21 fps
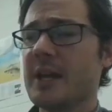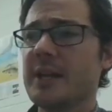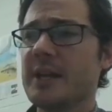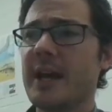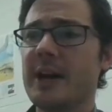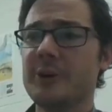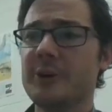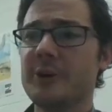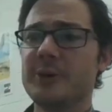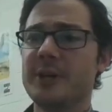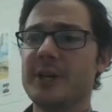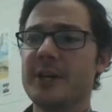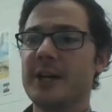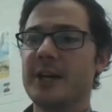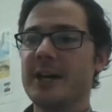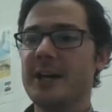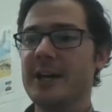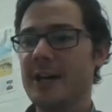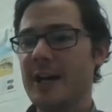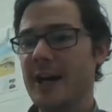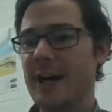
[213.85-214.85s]
Now,
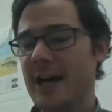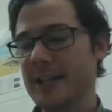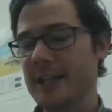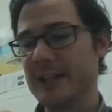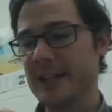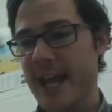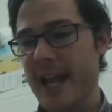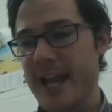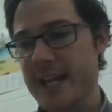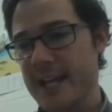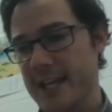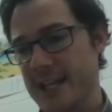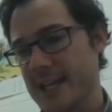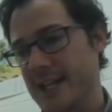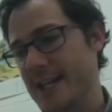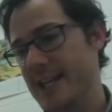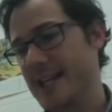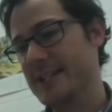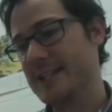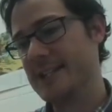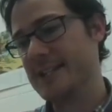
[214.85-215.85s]
a lake
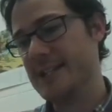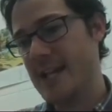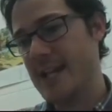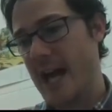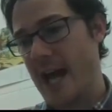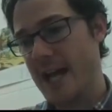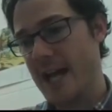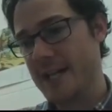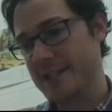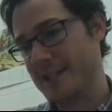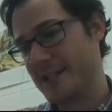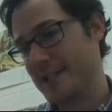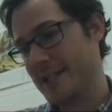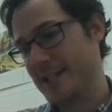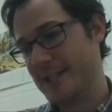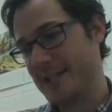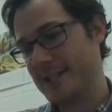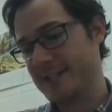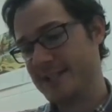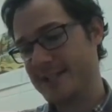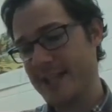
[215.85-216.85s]
is not
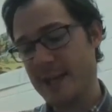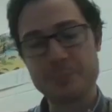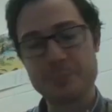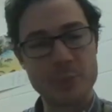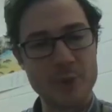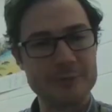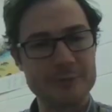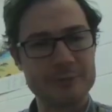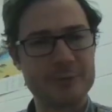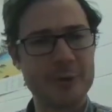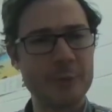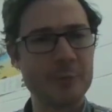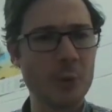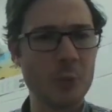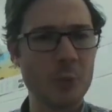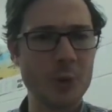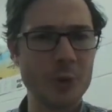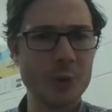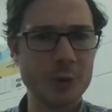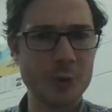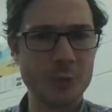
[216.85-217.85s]
separate from the
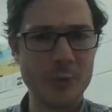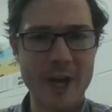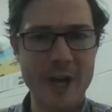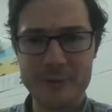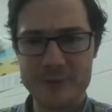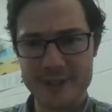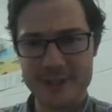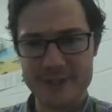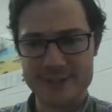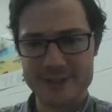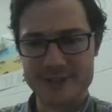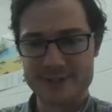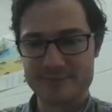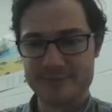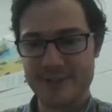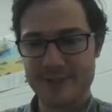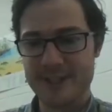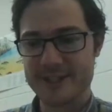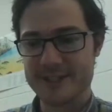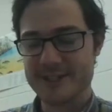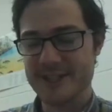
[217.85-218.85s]
world around us.
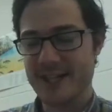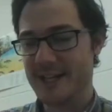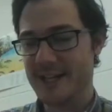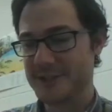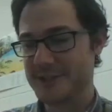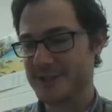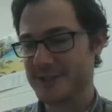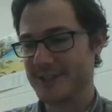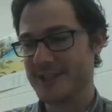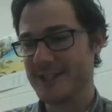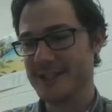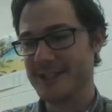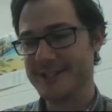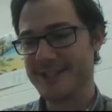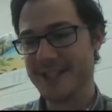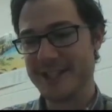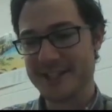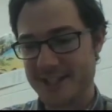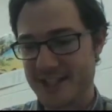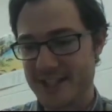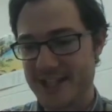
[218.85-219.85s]
It's not
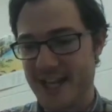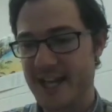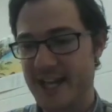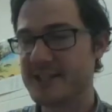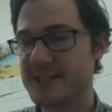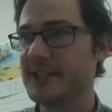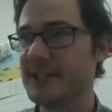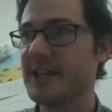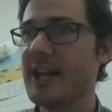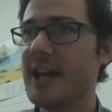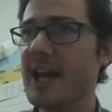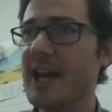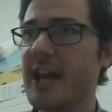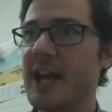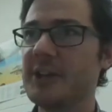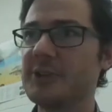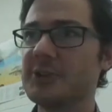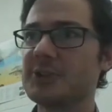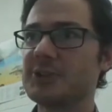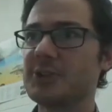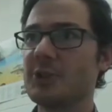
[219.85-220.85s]
disconnected.
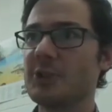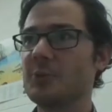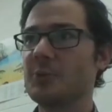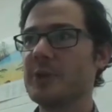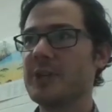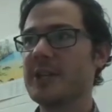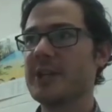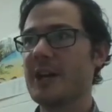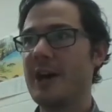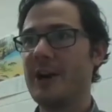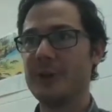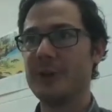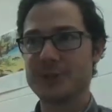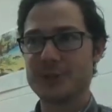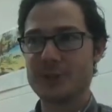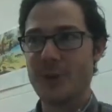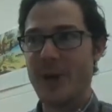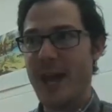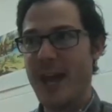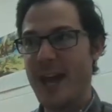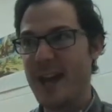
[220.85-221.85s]
And so we
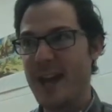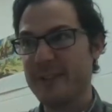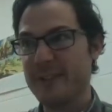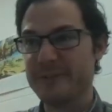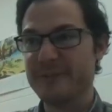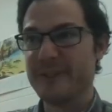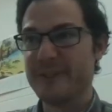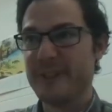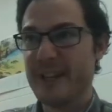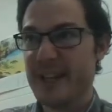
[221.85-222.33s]
also have